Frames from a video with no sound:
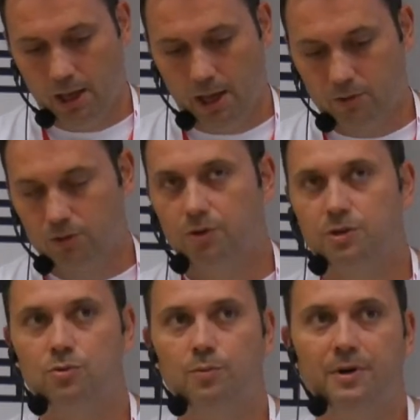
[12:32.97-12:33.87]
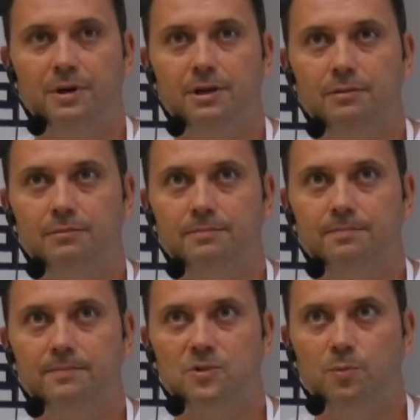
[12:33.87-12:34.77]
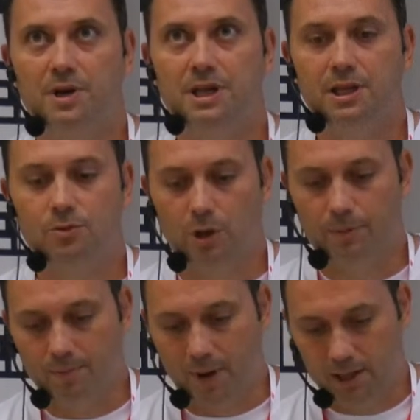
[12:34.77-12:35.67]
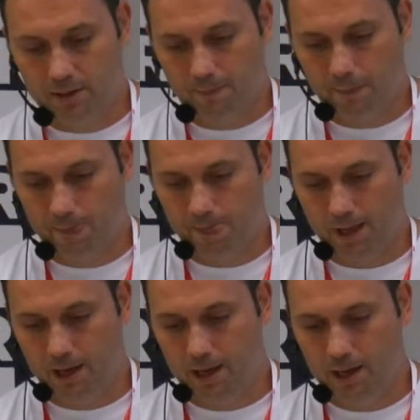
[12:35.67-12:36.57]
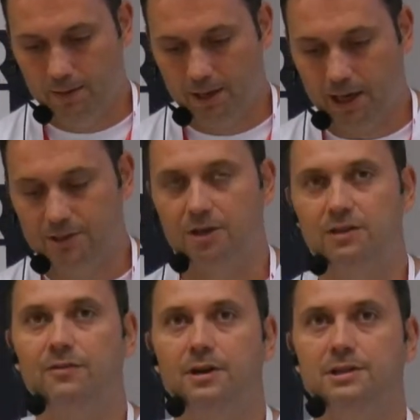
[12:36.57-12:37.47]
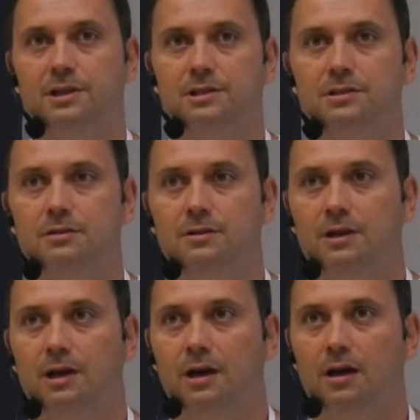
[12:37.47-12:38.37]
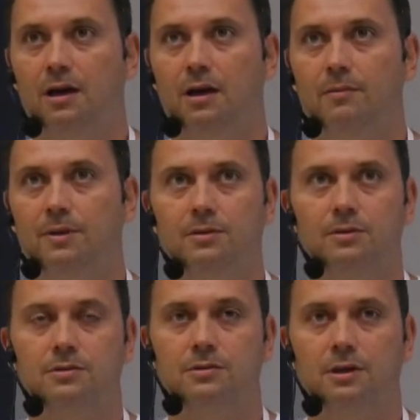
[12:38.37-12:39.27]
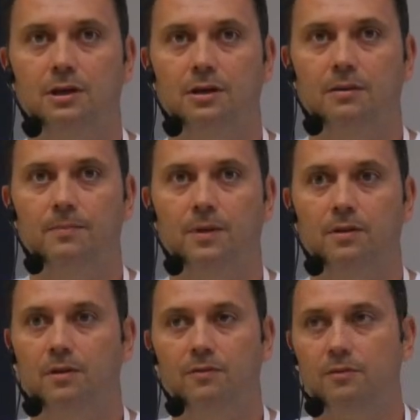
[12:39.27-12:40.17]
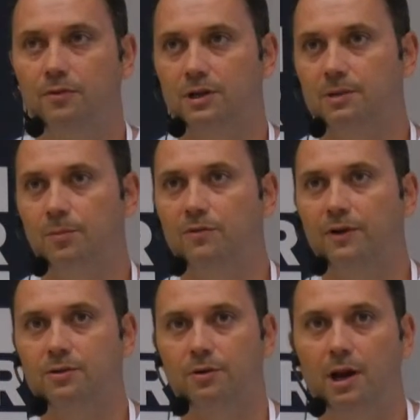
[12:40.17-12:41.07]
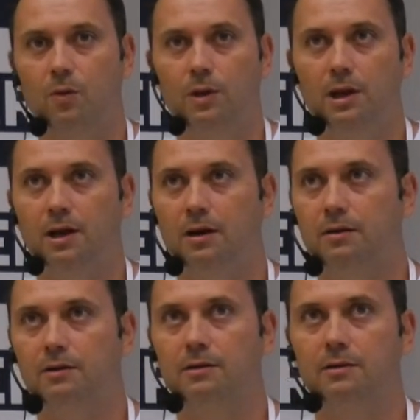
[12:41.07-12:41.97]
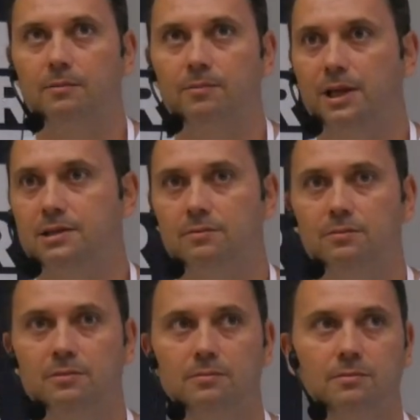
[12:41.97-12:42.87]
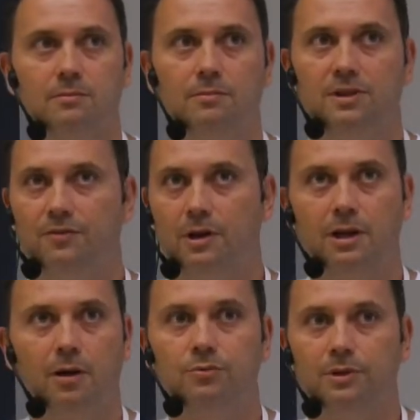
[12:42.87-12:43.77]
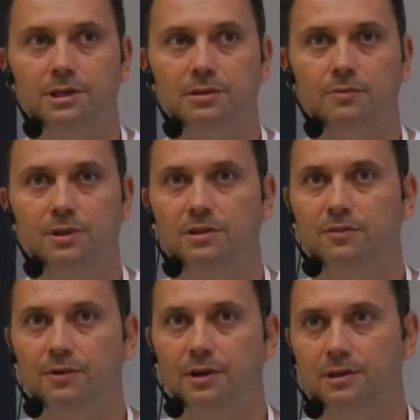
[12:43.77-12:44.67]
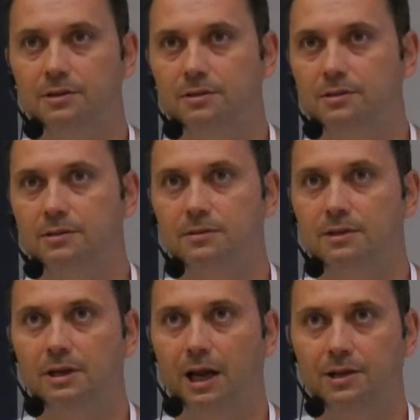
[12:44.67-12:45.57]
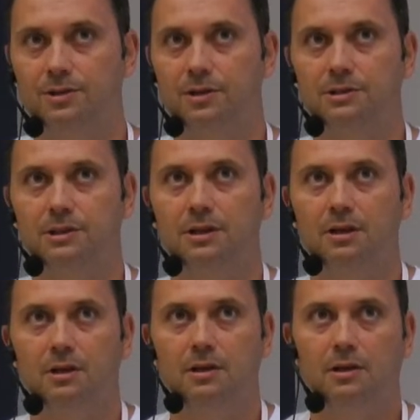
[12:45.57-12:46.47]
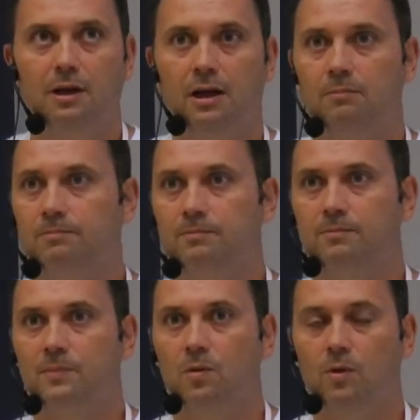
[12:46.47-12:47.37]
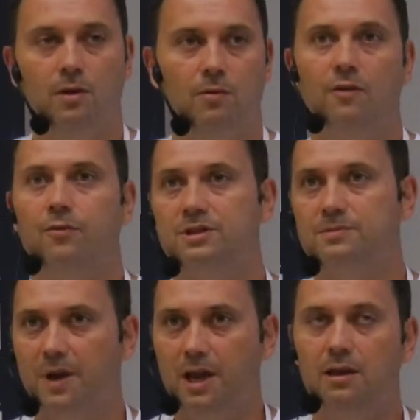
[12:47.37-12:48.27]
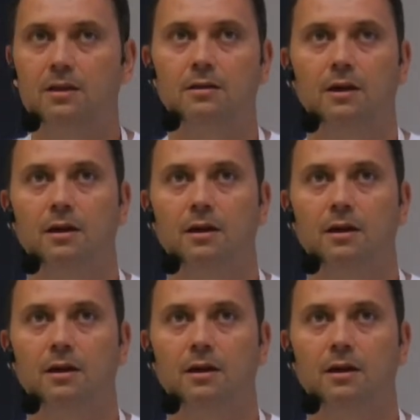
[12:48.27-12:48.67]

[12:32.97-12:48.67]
And also it's super needed to keep in mind the cultural differences. Because, for example, in Factorial, we are placed in different countries with different cultures. We are from Spain.